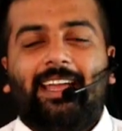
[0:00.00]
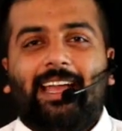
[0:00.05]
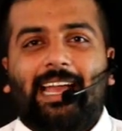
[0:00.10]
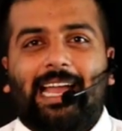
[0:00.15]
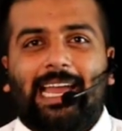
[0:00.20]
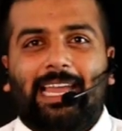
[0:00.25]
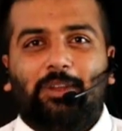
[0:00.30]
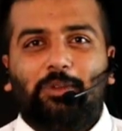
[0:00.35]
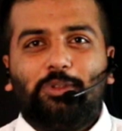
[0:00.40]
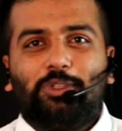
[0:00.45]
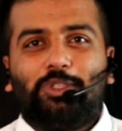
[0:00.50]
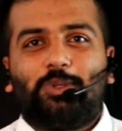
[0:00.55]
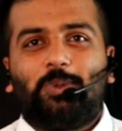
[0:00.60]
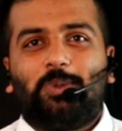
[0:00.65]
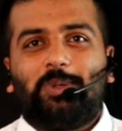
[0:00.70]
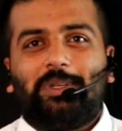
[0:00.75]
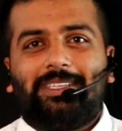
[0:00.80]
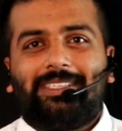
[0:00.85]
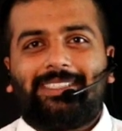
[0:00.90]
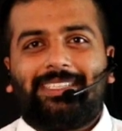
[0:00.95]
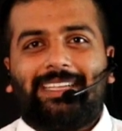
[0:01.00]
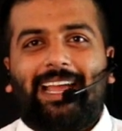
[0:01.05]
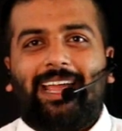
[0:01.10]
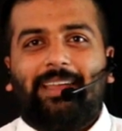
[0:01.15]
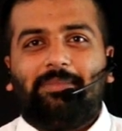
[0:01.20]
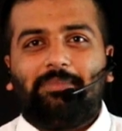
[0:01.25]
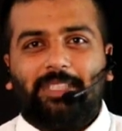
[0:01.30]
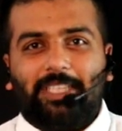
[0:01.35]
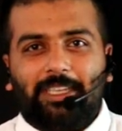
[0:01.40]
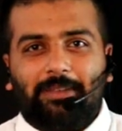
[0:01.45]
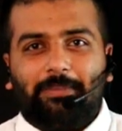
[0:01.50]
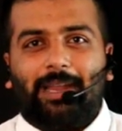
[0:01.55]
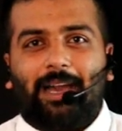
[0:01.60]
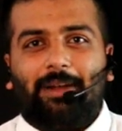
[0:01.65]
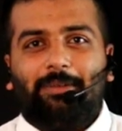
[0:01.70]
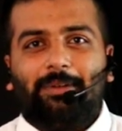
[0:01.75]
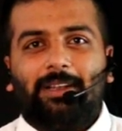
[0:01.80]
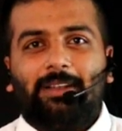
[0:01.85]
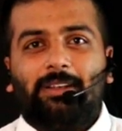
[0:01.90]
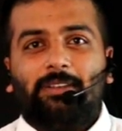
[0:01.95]
Hello students, I am Deep
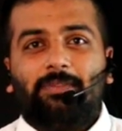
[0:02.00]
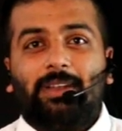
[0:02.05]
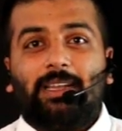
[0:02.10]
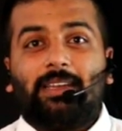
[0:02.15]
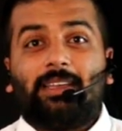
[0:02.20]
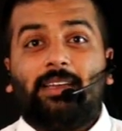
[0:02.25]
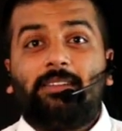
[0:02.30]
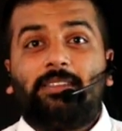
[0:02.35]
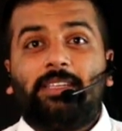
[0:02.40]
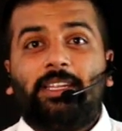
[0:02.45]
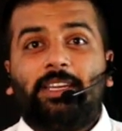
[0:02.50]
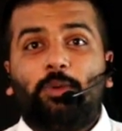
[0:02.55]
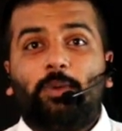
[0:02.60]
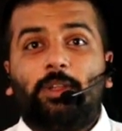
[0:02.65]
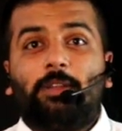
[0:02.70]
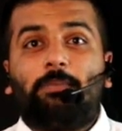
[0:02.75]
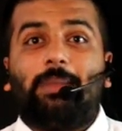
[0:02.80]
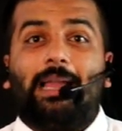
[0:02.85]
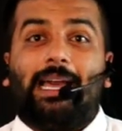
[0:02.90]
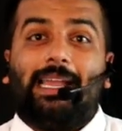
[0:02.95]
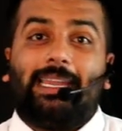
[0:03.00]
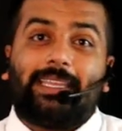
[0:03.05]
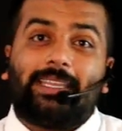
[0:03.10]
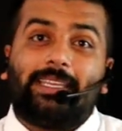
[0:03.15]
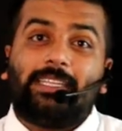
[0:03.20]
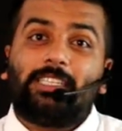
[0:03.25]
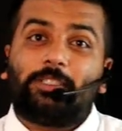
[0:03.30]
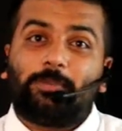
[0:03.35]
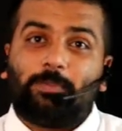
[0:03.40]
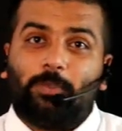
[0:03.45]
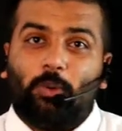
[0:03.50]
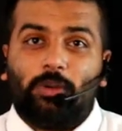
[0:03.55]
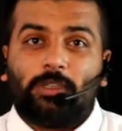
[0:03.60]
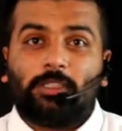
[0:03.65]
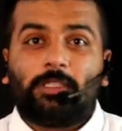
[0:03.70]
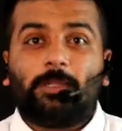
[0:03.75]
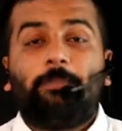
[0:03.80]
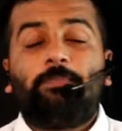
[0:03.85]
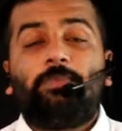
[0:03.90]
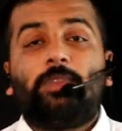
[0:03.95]
Raval. We'll continue with planning in
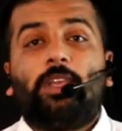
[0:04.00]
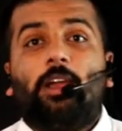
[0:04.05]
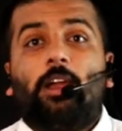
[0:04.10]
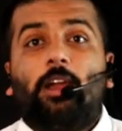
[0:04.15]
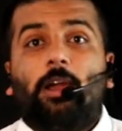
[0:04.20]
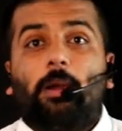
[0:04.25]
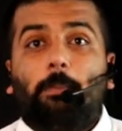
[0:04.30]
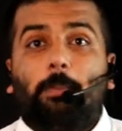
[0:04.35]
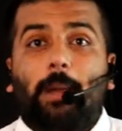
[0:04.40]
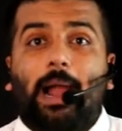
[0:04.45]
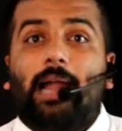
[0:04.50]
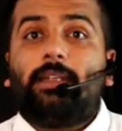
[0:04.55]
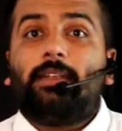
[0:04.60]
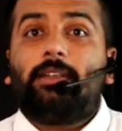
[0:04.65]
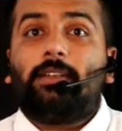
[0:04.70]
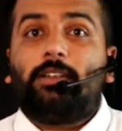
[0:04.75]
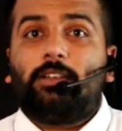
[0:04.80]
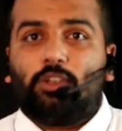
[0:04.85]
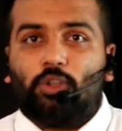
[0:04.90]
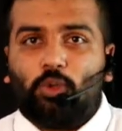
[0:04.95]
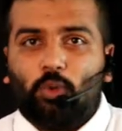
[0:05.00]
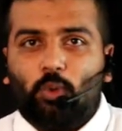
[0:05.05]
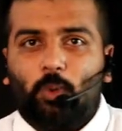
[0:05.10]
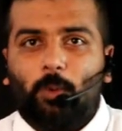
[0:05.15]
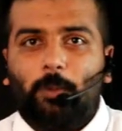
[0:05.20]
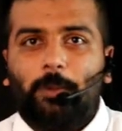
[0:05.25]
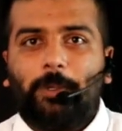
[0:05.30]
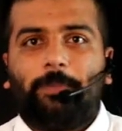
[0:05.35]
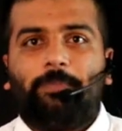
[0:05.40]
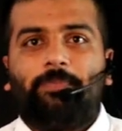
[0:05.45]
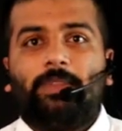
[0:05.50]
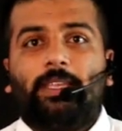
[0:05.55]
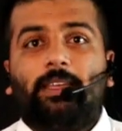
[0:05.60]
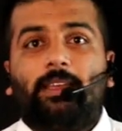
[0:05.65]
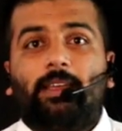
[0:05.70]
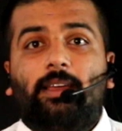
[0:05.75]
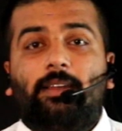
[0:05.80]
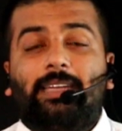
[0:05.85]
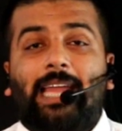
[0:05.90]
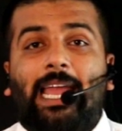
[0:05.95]
sports part 2.
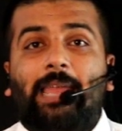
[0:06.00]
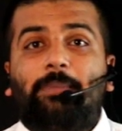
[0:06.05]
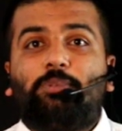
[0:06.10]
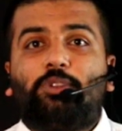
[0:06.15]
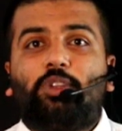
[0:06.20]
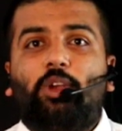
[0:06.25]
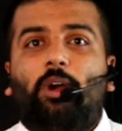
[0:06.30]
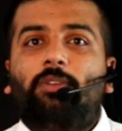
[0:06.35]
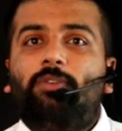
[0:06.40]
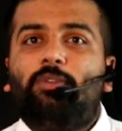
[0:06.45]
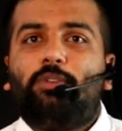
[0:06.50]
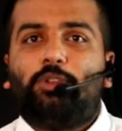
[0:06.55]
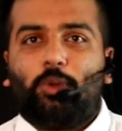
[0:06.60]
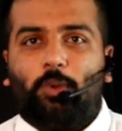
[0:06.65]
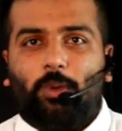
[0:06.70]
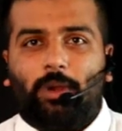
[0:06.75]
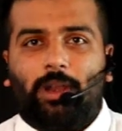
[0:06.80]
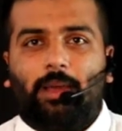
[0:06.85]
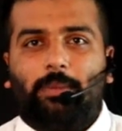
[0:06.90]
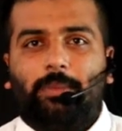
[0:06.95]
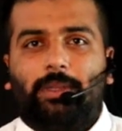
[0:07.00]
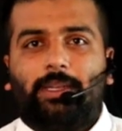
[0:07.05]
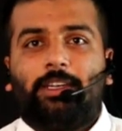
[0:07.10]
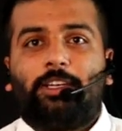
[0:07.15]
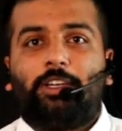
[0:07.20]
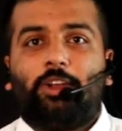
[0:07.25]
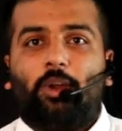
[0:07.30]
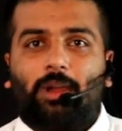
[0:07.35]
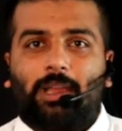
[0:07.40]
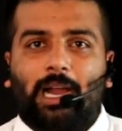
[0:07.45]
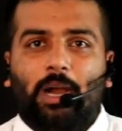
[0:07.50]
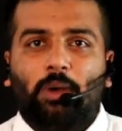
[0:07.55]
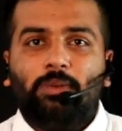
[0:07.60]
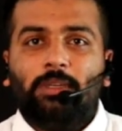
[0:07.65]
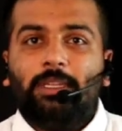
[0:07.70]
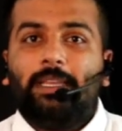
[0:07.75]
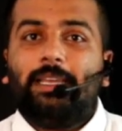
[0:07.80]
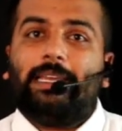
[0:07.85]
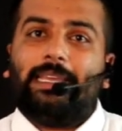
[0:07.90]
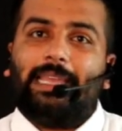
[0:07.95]
Types of tournament,
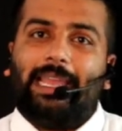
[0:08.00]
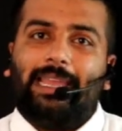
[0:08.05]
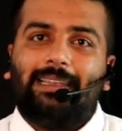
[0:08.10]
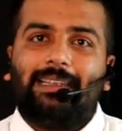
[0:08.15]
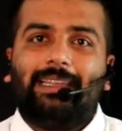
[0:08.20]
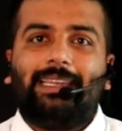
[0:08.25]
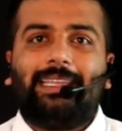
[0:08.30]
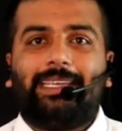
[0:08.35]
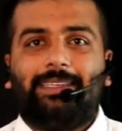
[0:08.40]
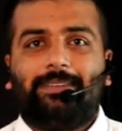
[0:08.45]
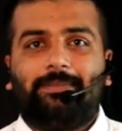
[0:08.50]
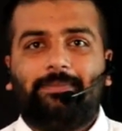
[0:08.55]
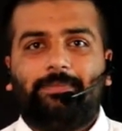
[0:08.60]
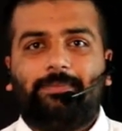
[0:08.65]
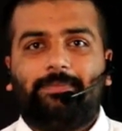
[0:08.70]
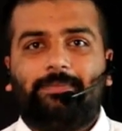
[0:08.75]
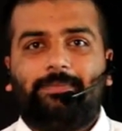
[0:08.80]
knockout and league.